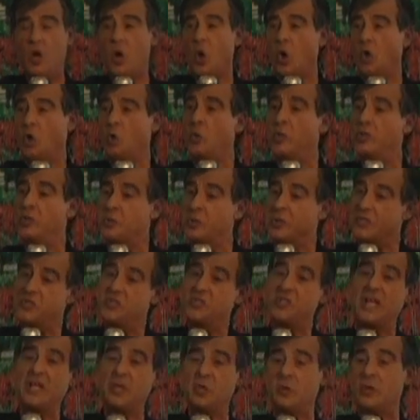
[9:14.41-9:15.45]
are going to
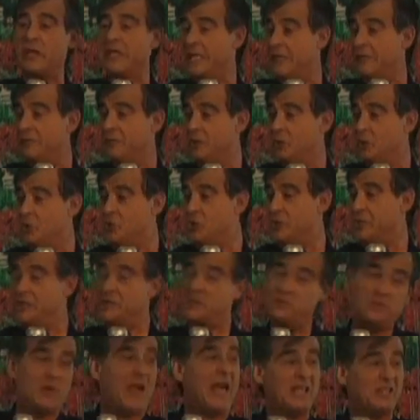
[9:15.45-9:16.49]
accelerate evolution
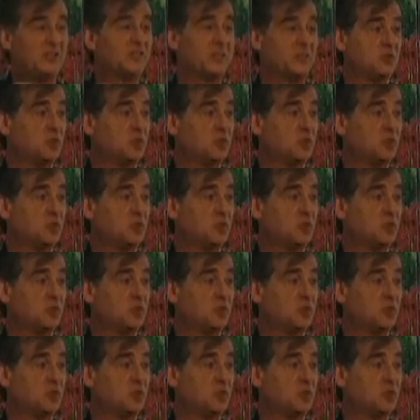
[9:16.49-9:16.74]
as fast